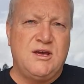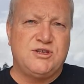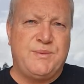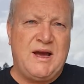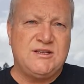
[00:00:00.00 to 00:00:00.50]

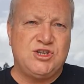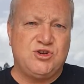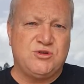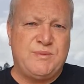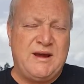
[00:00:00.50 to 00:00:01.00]
So Passing
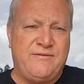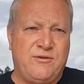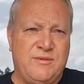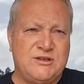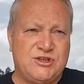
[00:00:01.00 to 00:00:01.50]
Shot's back
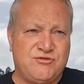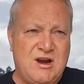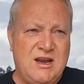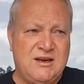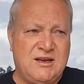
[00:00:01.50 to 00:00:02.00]
from his
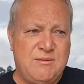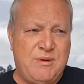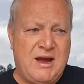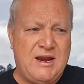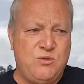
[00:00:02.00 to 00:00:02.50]
Australian
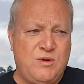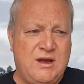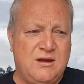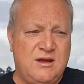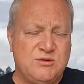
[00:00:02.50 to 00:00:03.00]
campaign
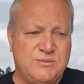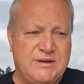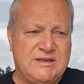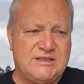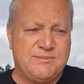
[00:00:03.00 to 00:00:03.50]
where he was a
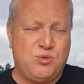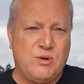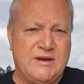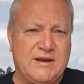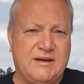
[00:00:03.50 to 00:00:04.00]
bit
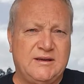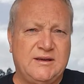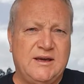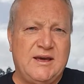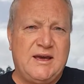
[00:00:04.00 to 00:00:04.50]
disappointing,
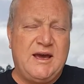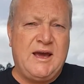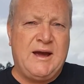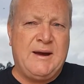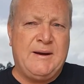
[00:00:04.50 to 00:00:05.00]

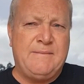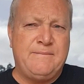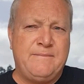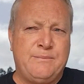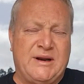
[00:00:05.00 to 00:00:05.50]

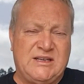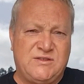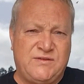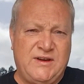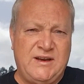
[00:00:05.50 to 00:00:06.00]
but he's
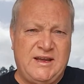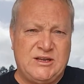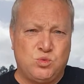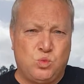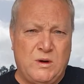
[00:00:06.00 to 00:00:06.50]
fit,
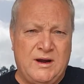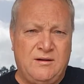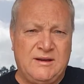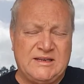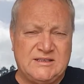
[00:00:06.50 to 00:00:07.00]
he's
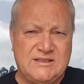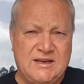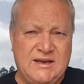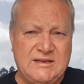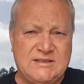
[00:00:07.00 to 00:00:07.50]
well,
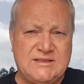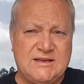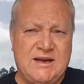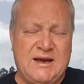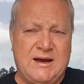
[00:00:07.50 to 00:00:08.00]
he's
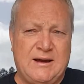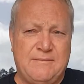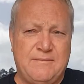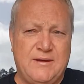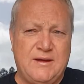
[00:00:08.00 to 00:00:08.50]

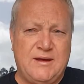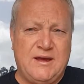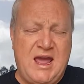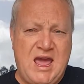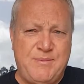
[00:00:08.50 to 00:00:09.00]

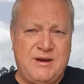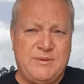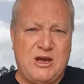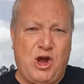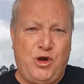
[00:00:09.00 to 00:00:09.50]
happy to
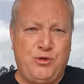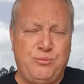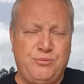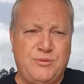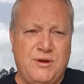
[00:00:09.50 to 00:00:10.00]
be
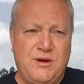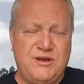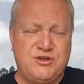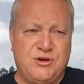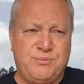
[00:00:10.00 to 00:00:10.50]
home.
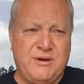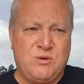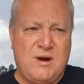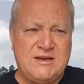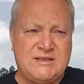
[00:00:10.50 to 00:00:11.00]
He's got a big
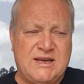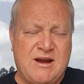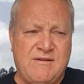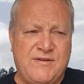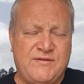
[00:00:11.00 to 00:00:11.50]
weight to
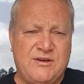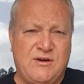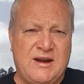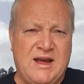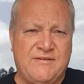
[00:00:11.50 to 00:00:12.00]
carry,
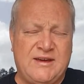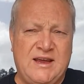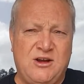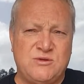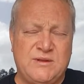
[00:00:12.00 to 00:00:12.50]
59.5
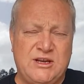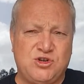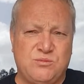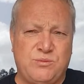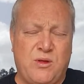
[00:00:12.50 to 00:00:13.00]
kilos, but that
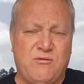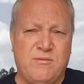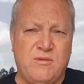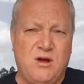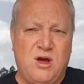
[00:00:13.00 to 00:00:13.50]
shouldn't bother
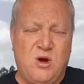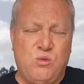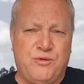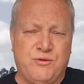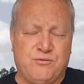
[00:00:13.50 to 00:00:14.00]
him.
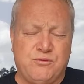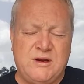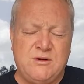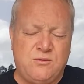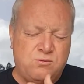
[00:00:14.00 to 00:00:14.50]
What the
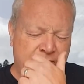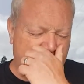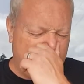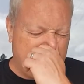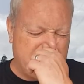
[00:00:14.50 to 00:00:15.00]

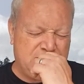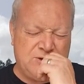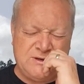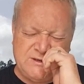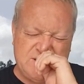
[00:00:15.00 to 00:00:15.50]
real
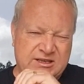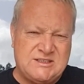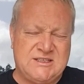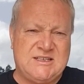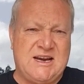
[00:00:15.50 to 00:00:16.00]
concern is
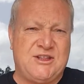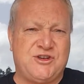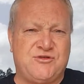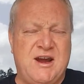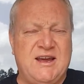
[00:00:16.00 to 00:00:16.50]
the state of the
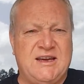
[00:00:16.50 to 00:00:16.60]
track.